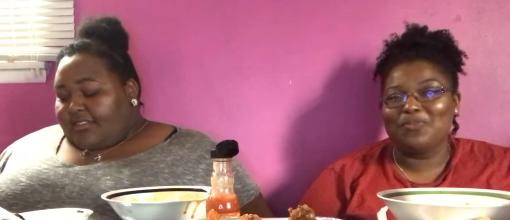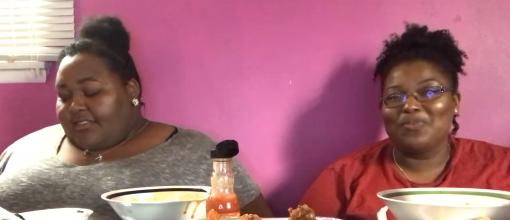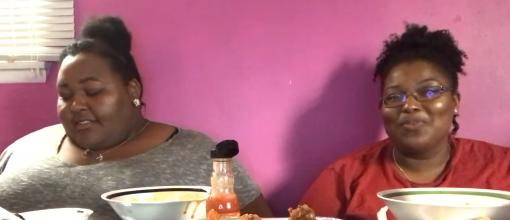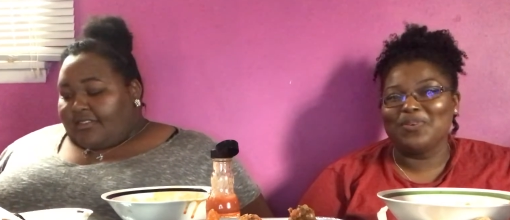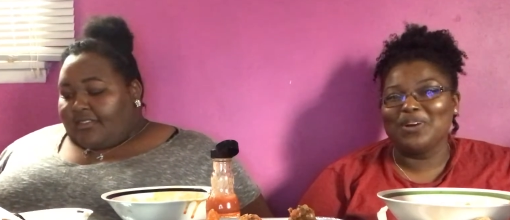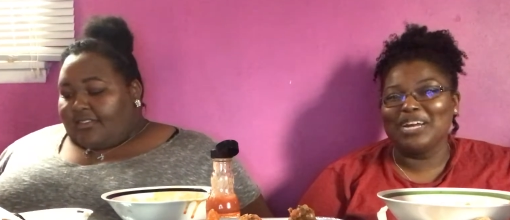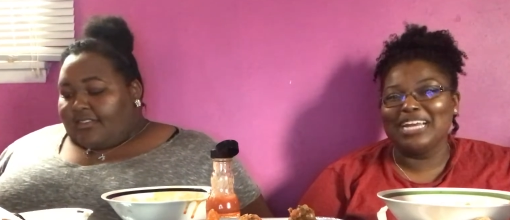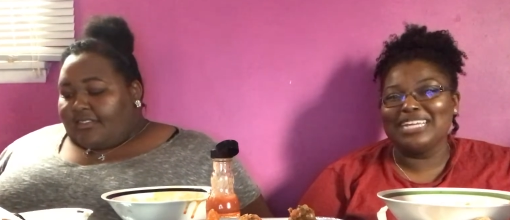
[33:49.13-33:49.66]

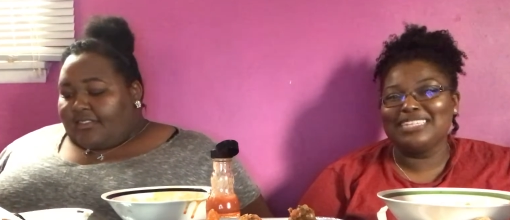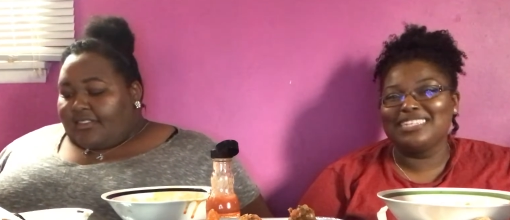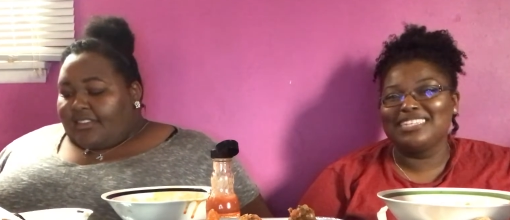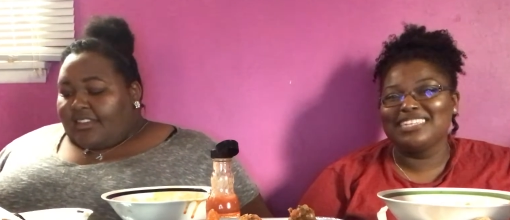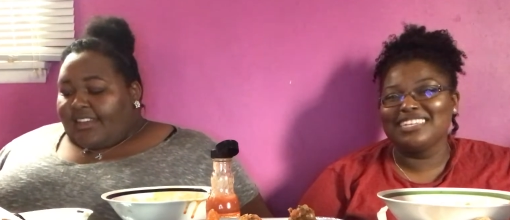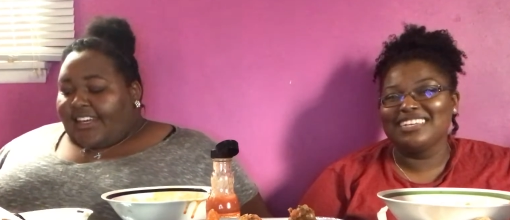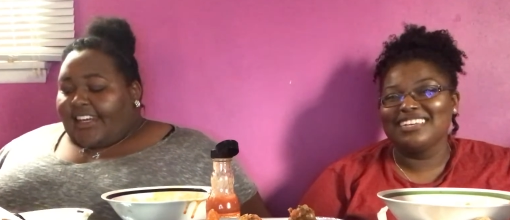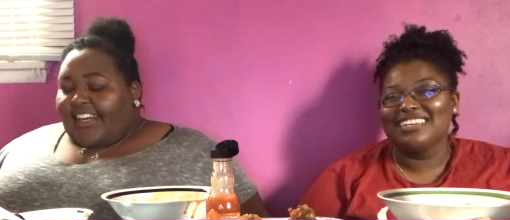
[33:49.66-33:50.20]
Speaker 1: What?
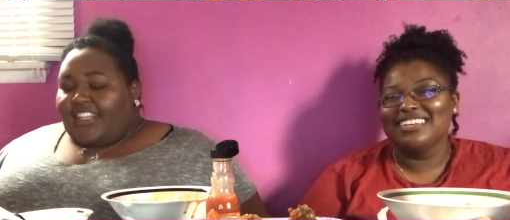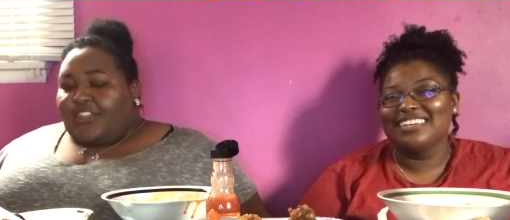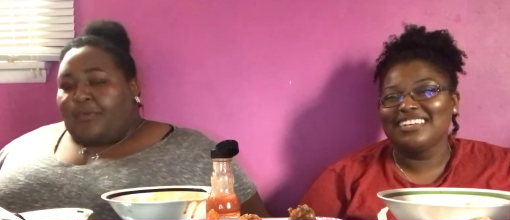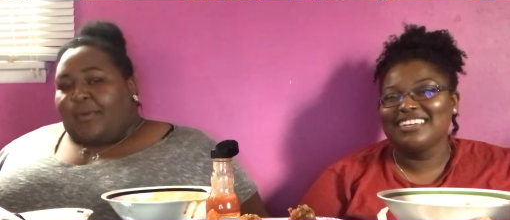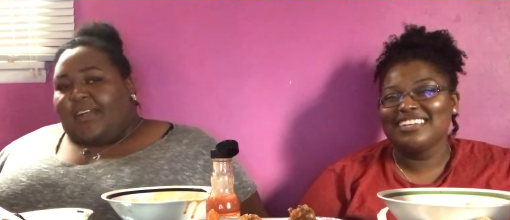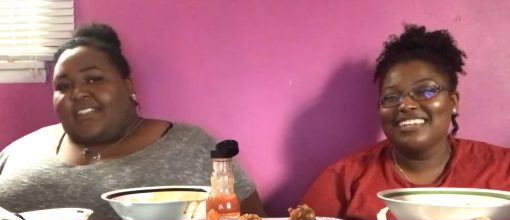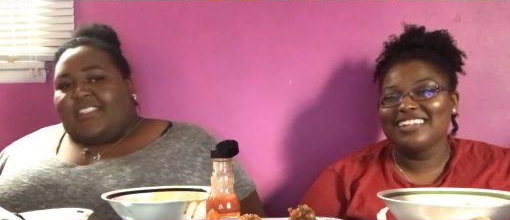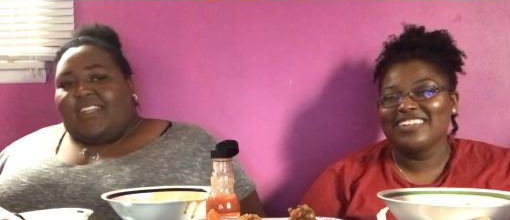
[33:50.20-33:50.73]
Country
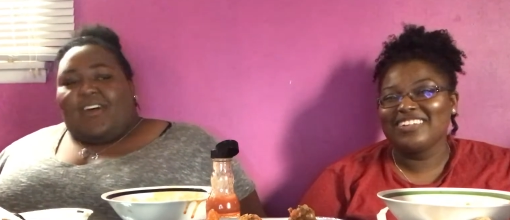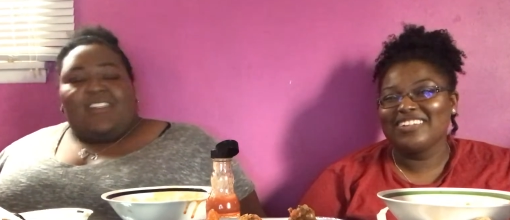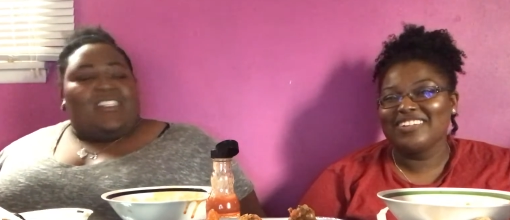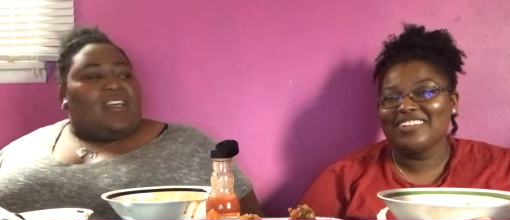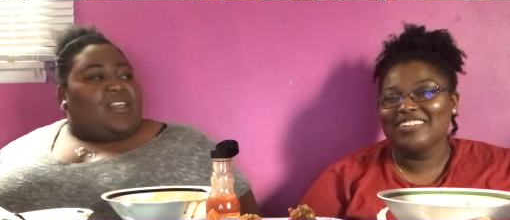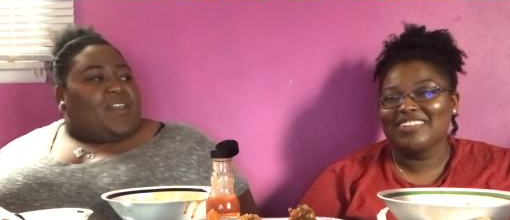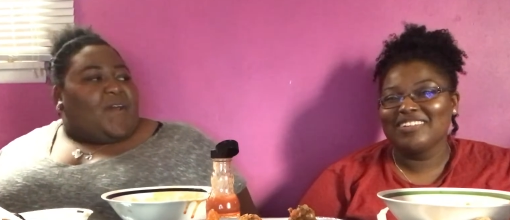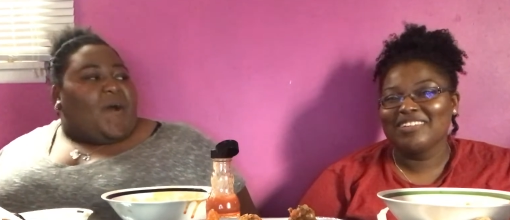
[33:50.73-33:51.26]
Bears. Don't
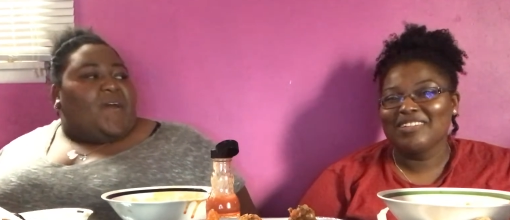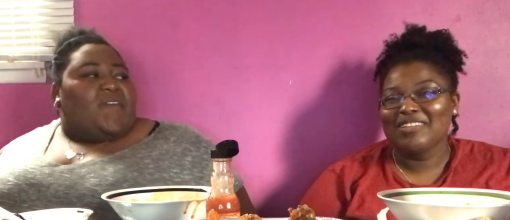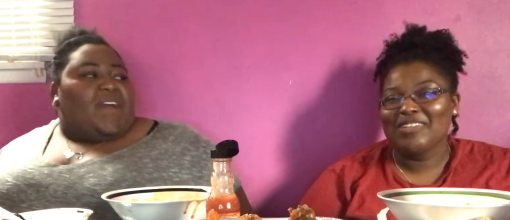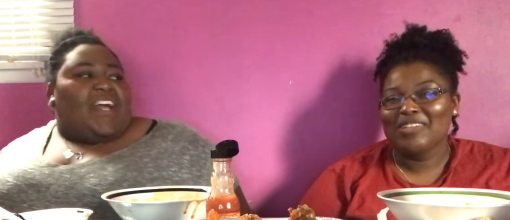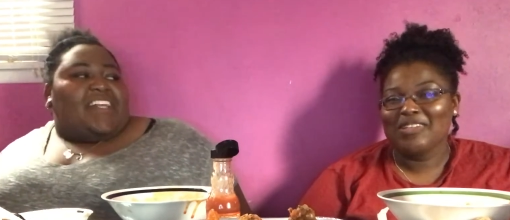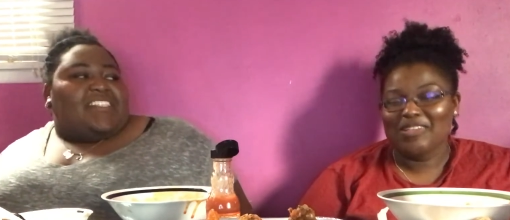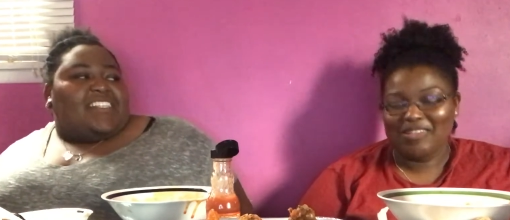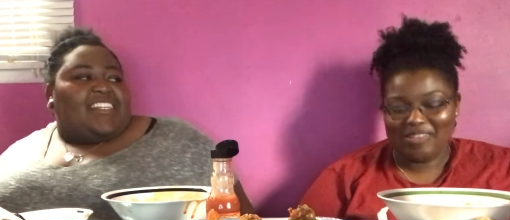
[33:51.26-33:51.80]
tell you. Oh, you
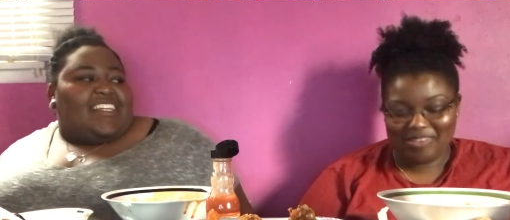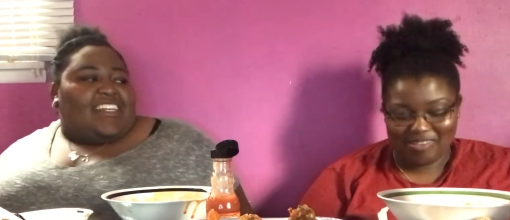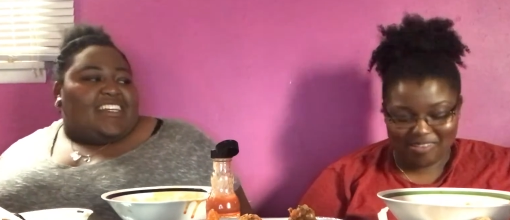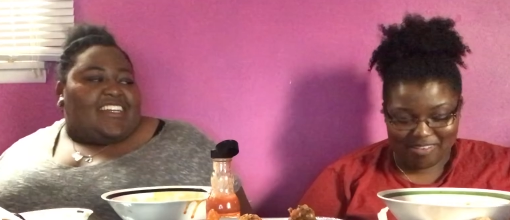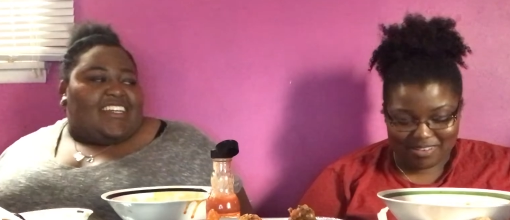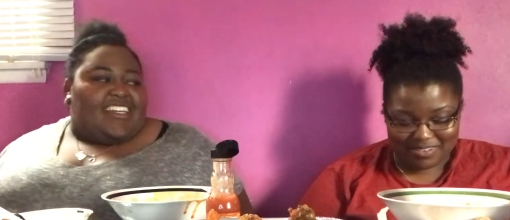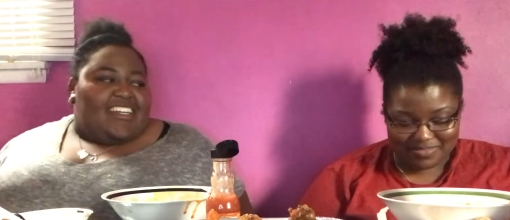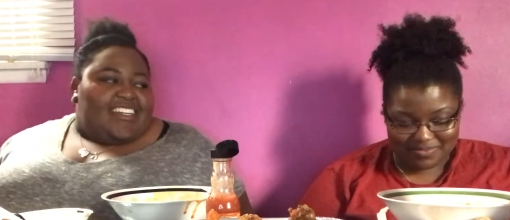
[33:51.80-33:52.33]
ain't seen it,
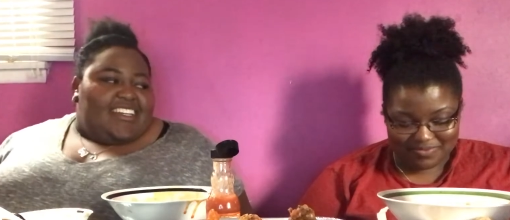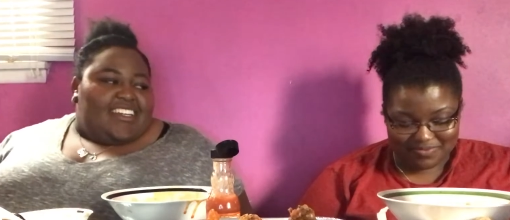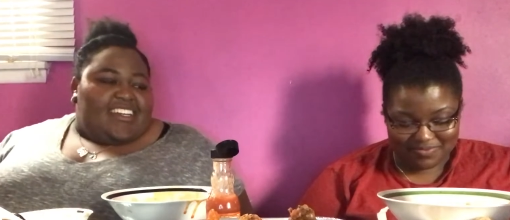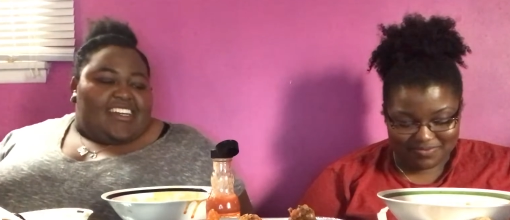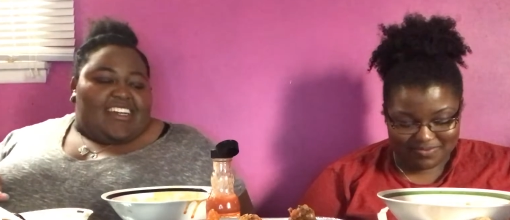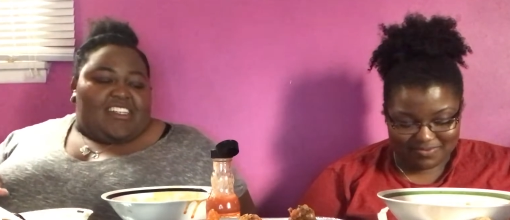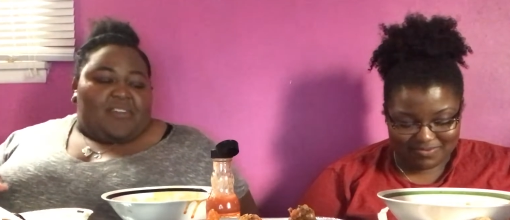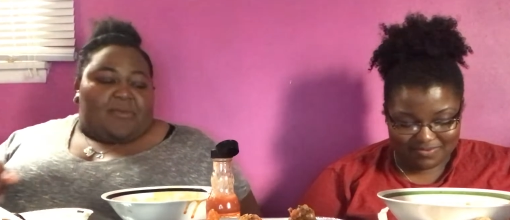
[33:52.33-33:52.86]
huh?
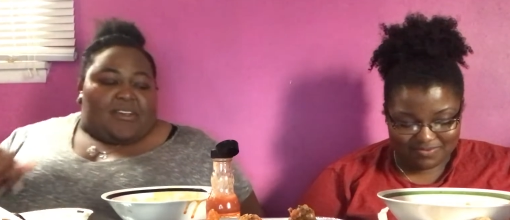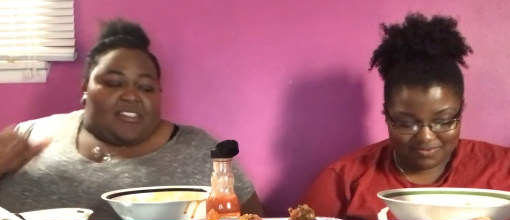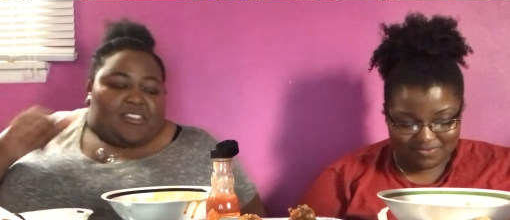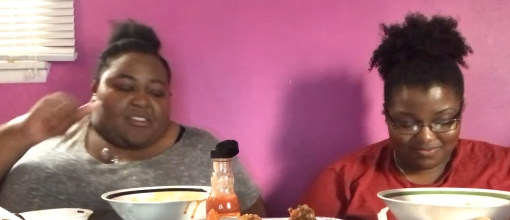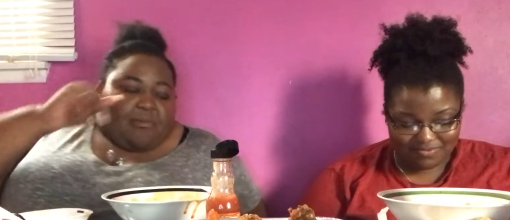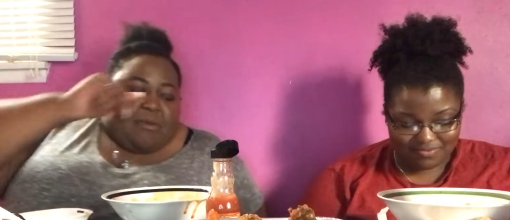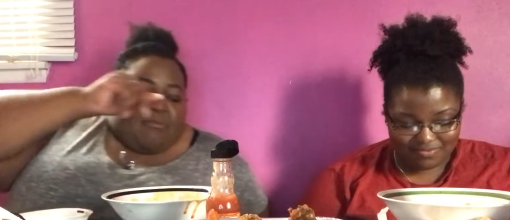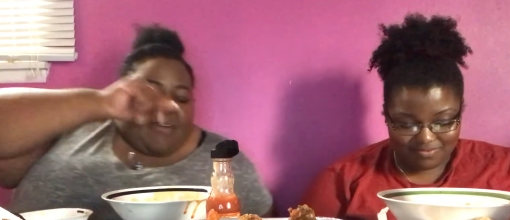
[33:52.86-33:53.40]
Country Bears
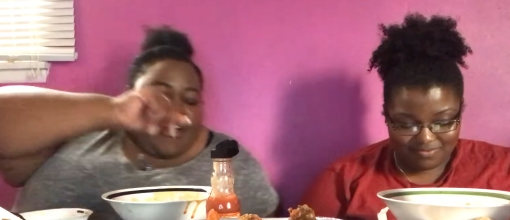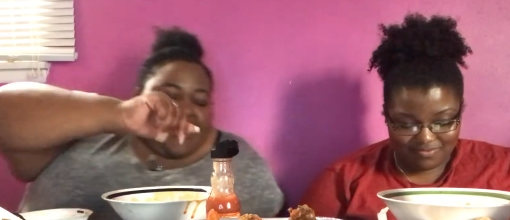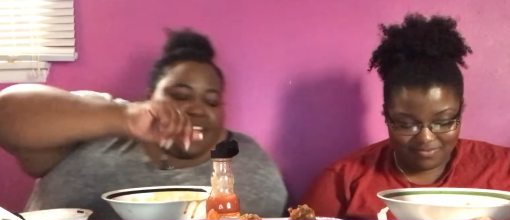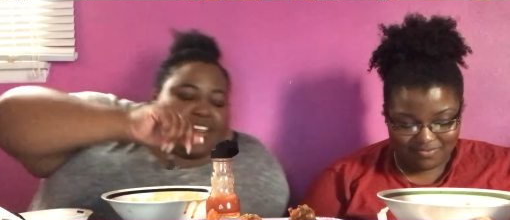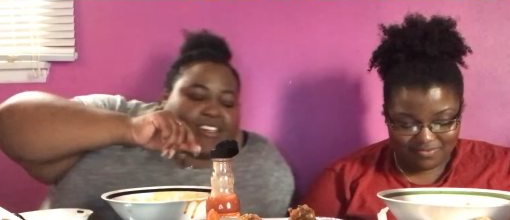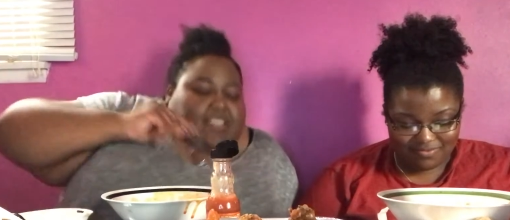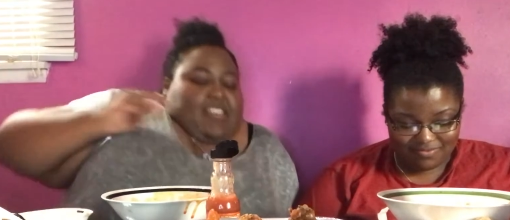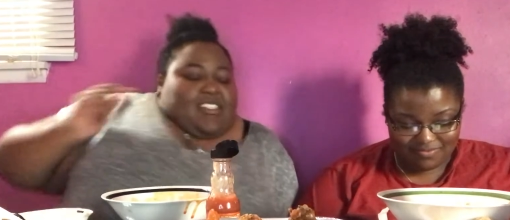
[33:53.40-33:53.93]
used to be my
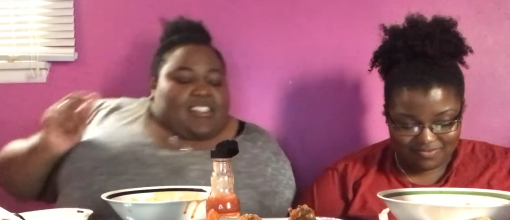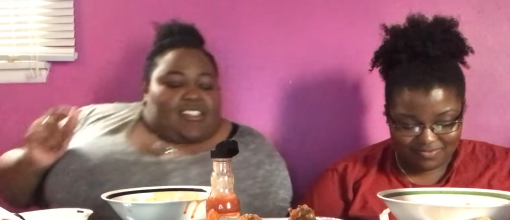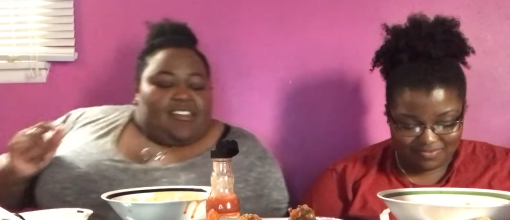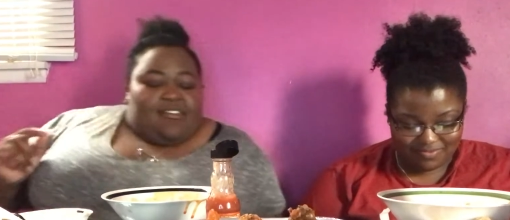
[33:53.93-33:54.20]
ish.